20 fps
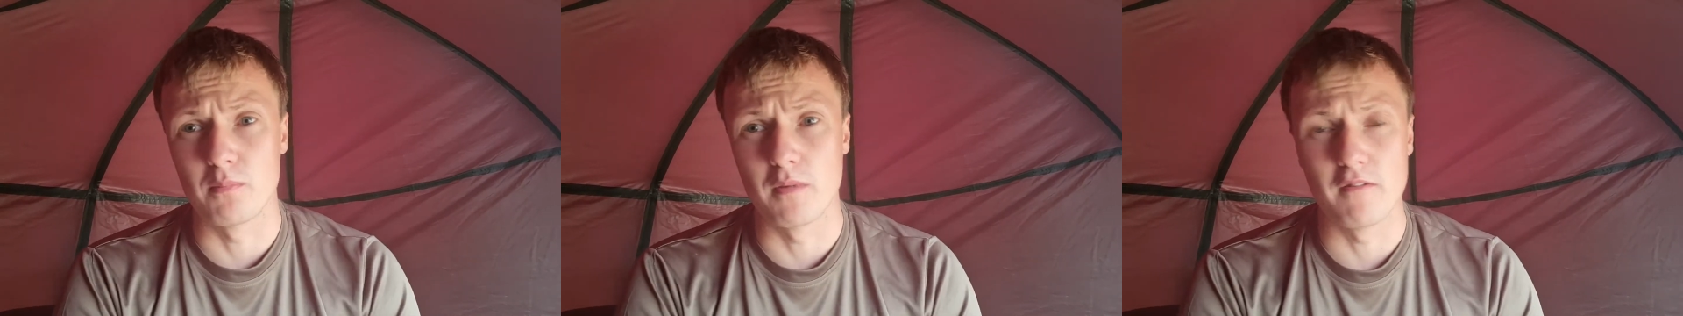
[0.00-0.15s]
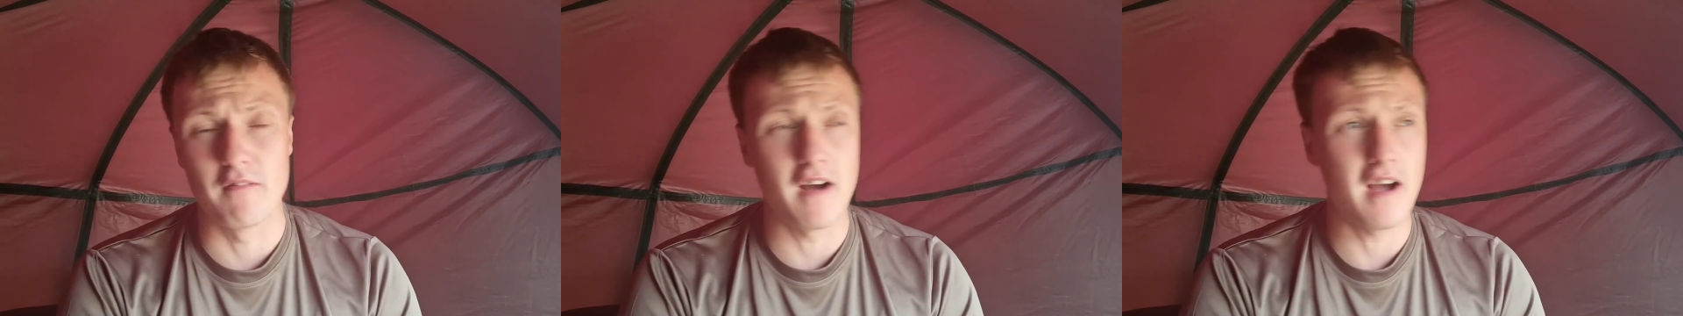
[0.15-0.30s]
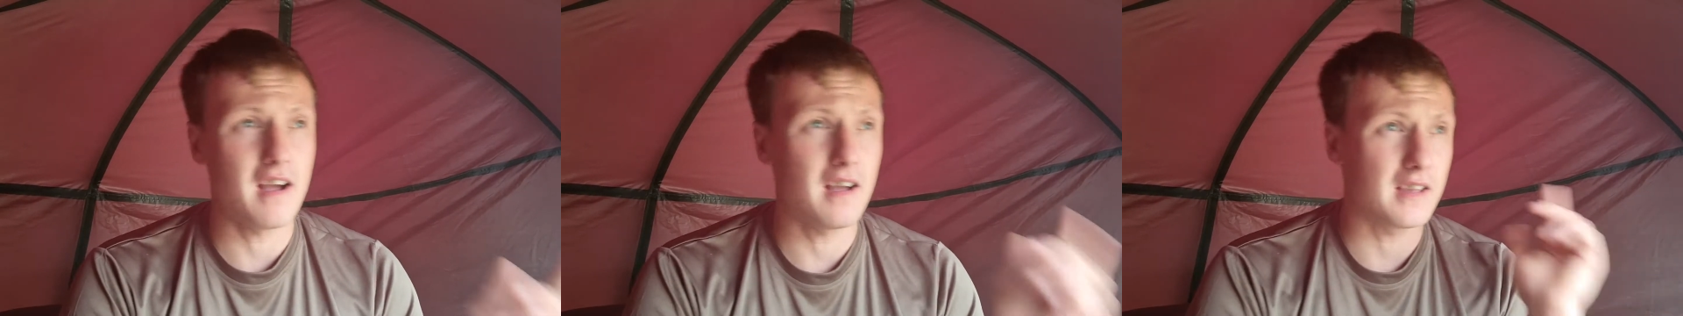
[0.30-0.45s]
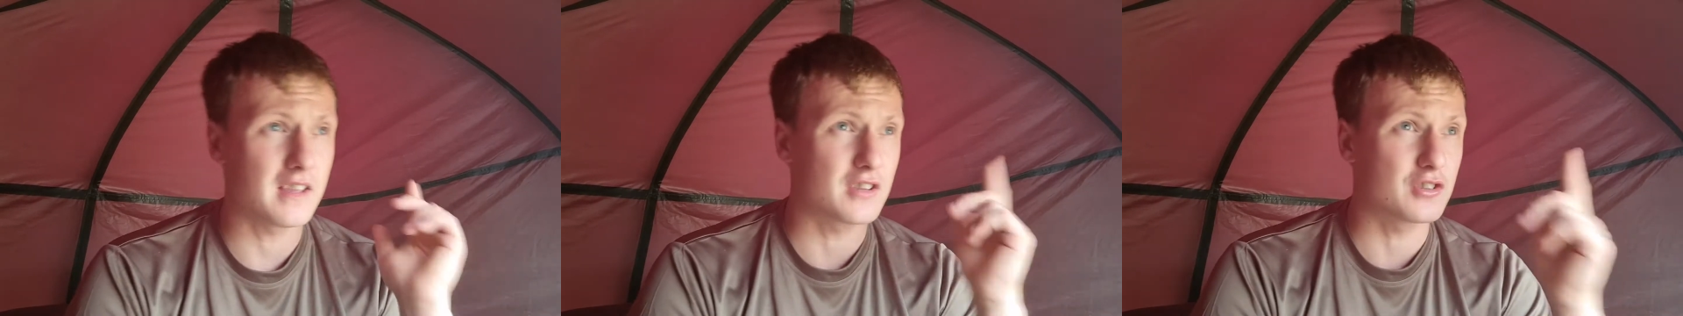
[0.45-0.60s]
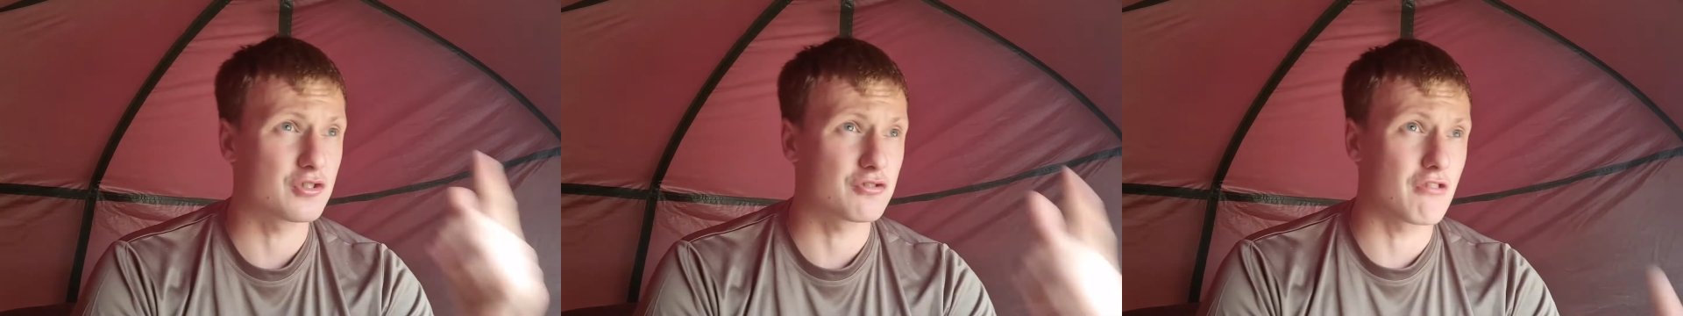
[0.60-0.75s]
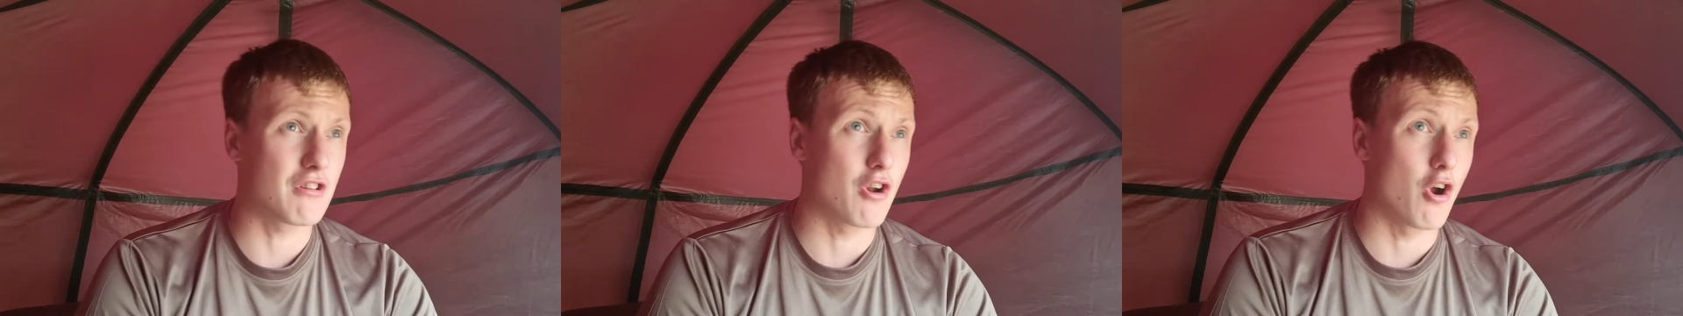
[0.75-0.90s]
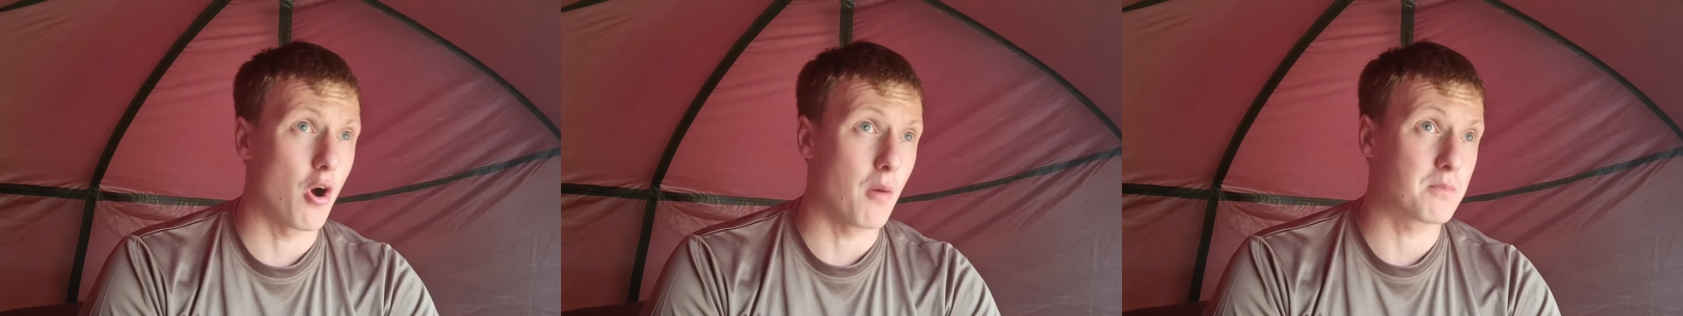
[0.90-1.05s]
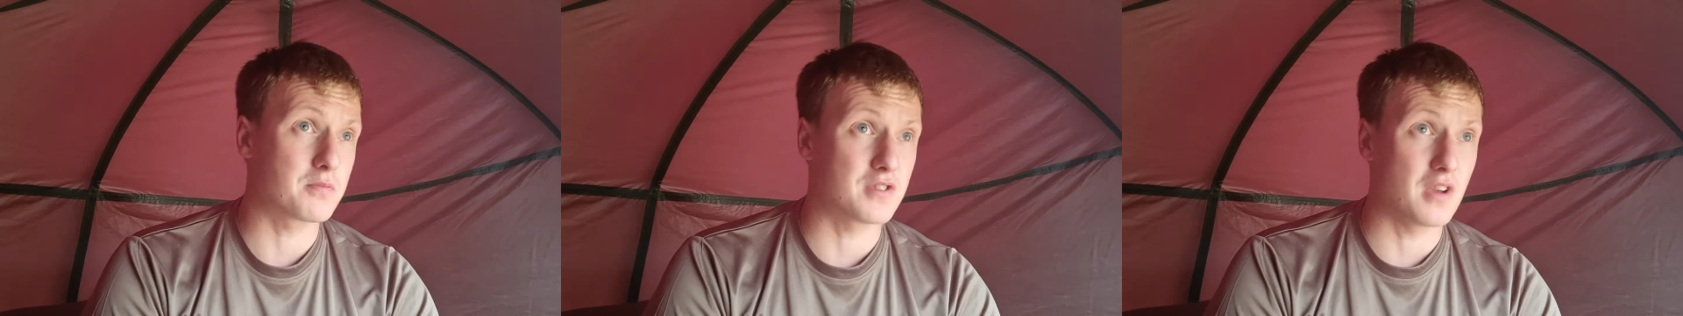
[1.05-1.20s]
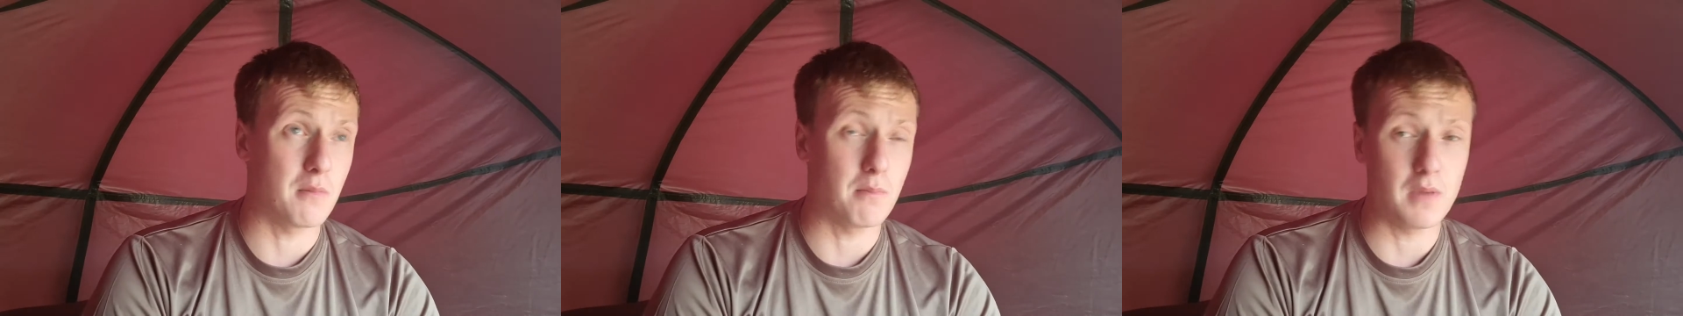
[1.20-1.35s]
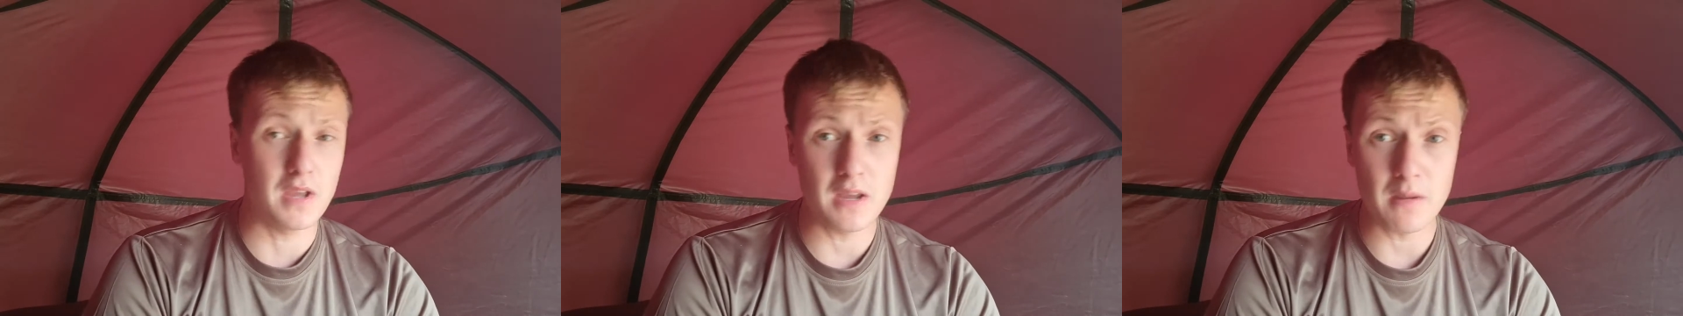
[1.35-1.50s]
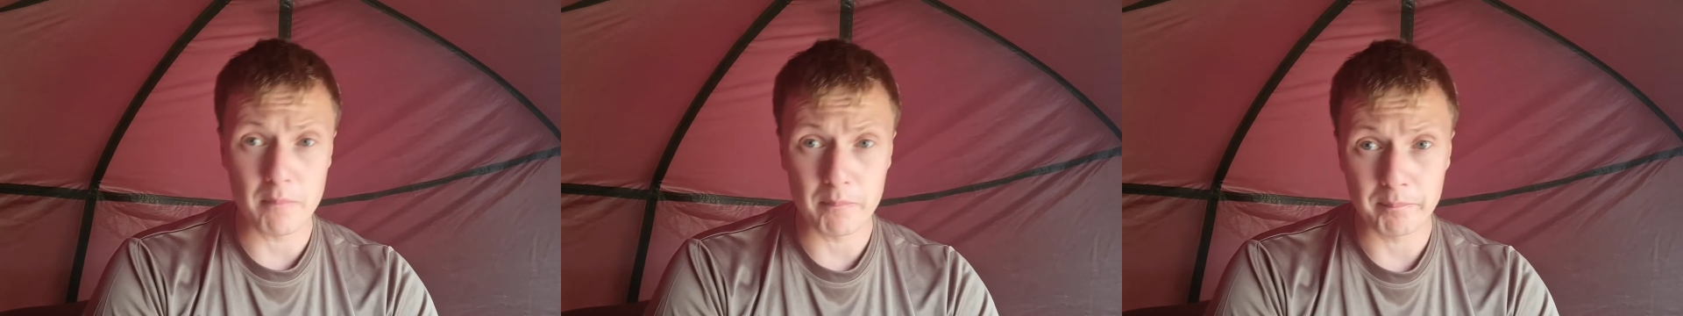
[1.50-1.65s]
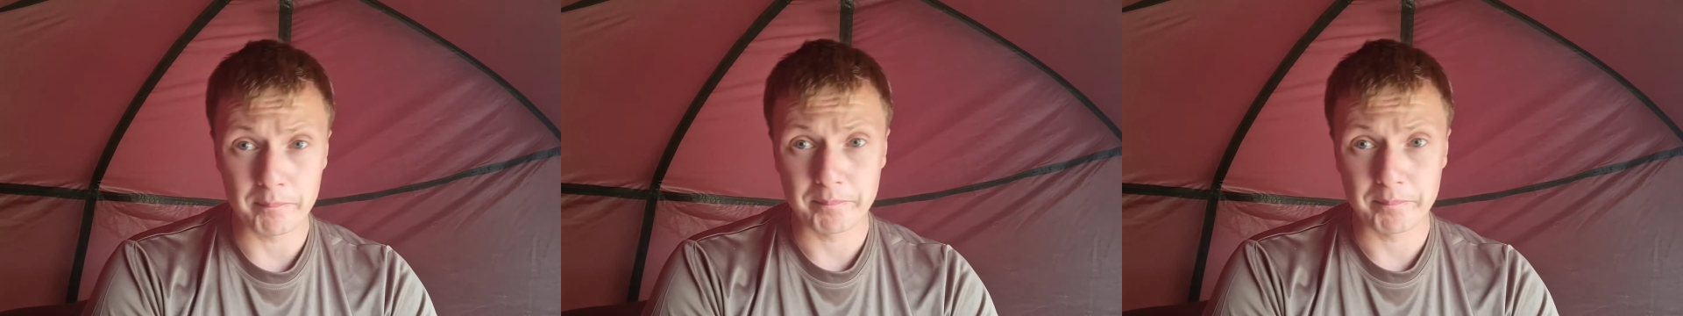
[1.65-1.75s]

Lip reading: mirror. He stood opposite me.